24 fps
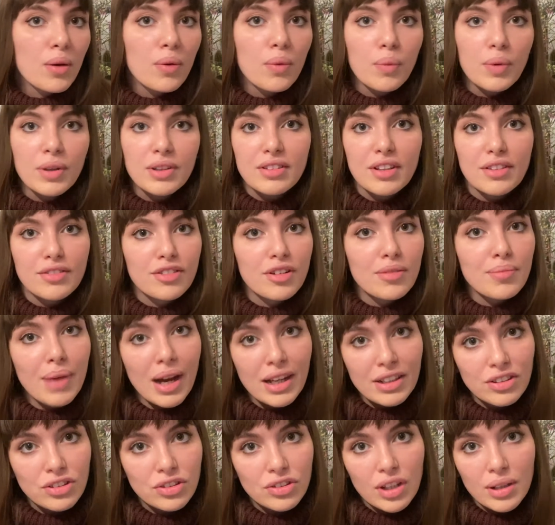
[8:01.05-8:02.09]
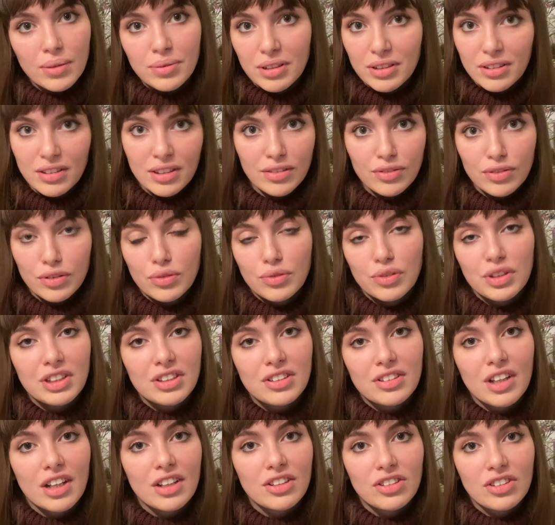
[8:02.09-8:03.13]
with different manuscripts and different
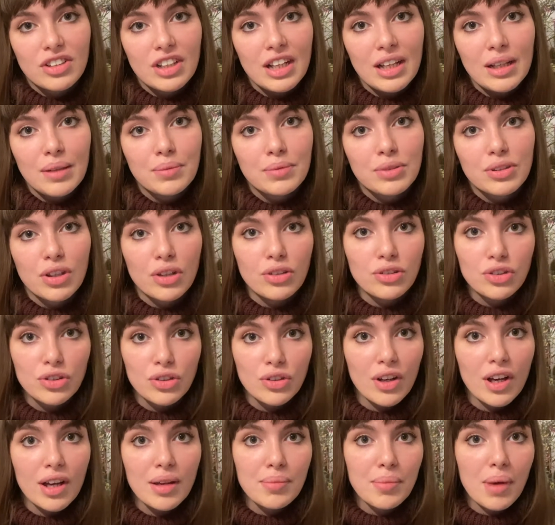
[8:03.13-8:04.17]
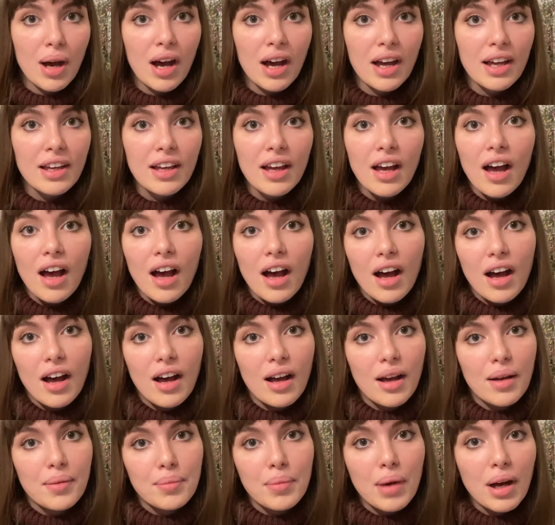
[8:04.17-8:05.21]
research teams. So during my
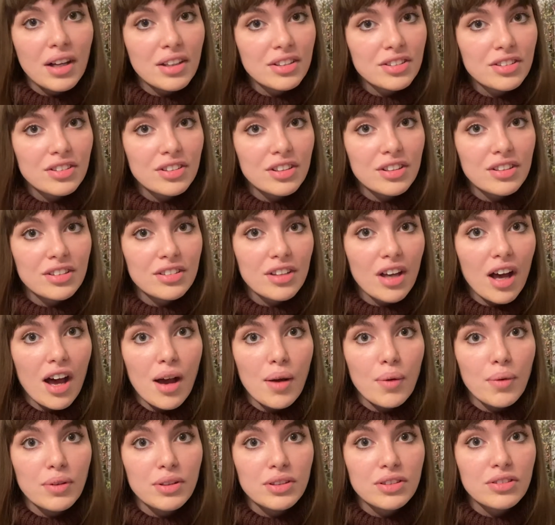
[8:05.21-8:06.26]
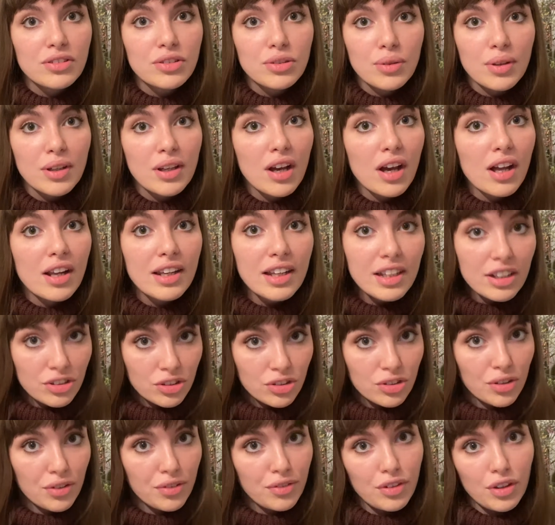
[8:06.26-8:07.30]
master's, I was doing a
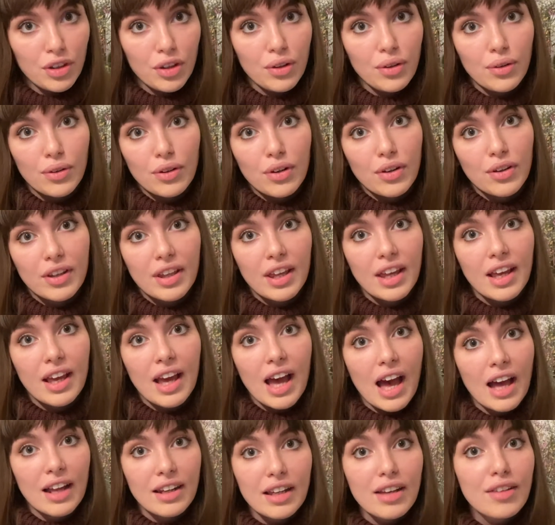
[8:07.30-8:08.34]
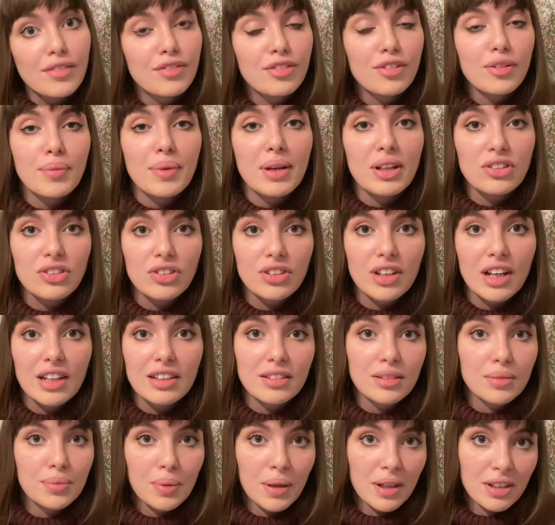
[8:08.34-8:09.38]
literature review looking at inflammation
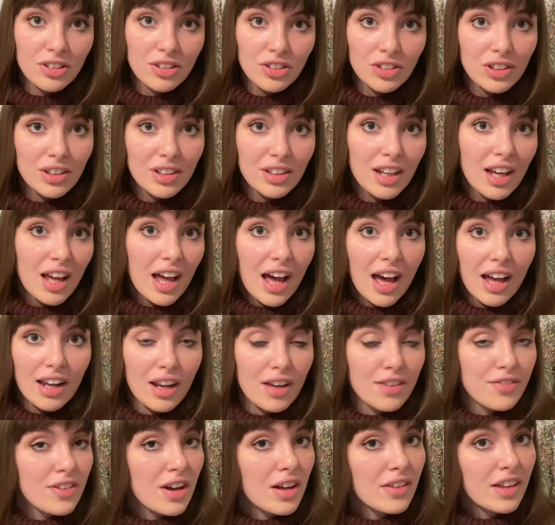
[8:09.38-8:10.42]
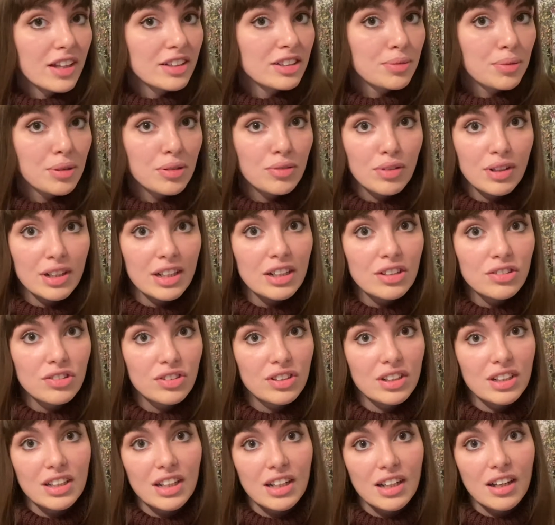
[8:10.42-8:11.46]
and depression, and I found that to be really
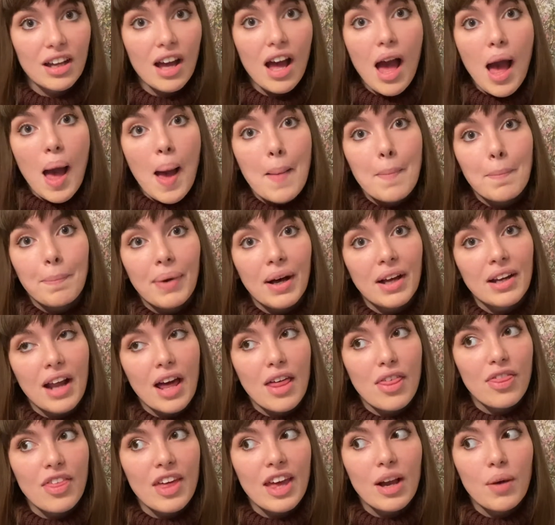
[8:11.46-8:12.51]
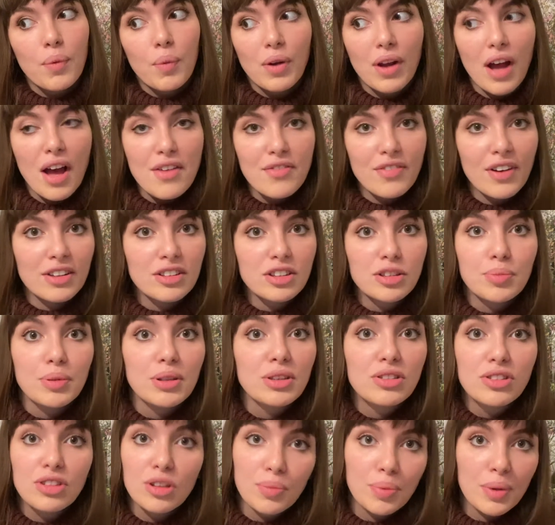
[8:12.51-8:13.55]
interesting. But I think what I found to
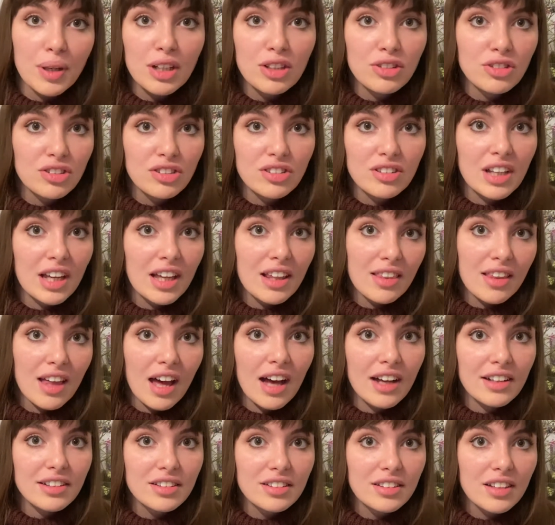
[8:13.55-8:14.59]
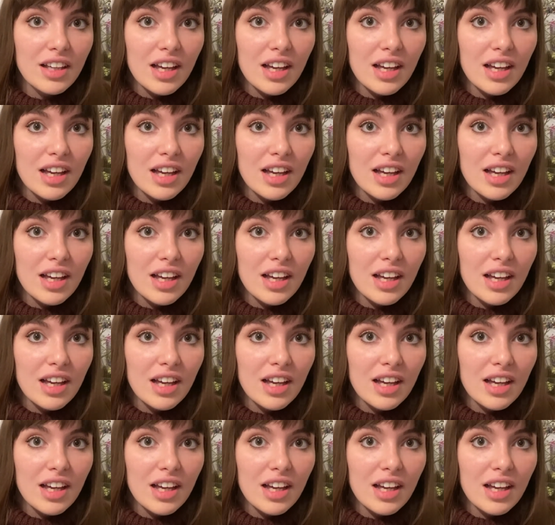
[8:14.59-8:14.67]
be super interesting that